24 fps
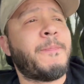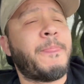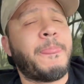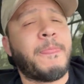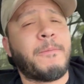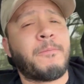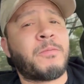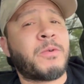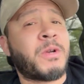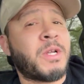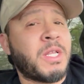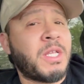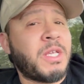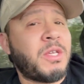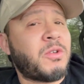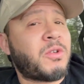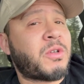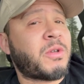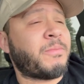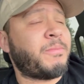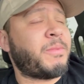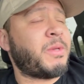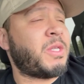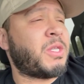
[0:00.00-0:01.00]
really you
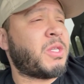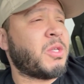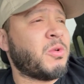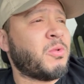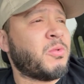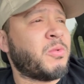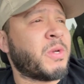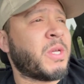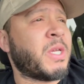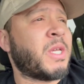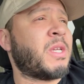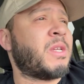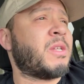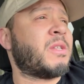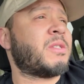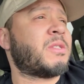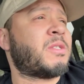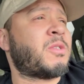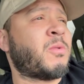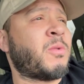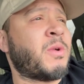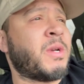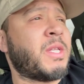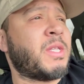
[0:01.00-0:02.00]
could be doing
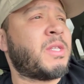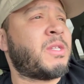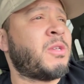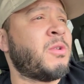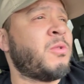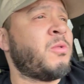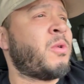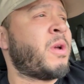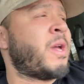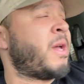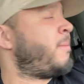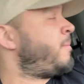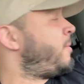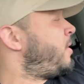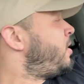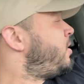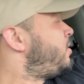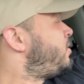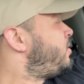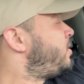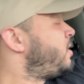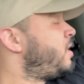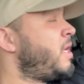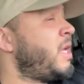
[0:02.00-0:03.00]
22
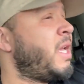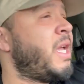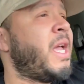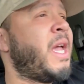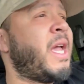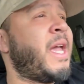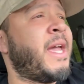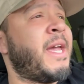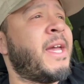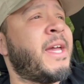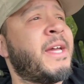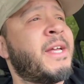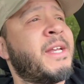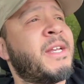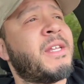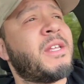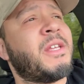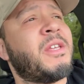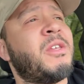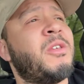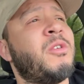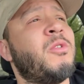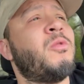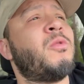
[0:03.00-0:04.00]
ammo and
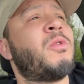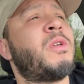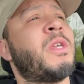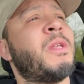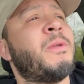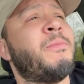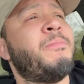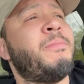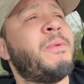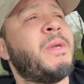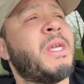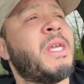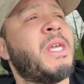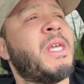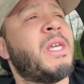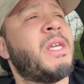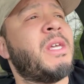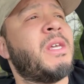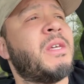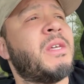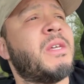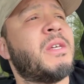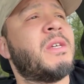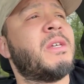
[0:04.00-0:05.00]
you can be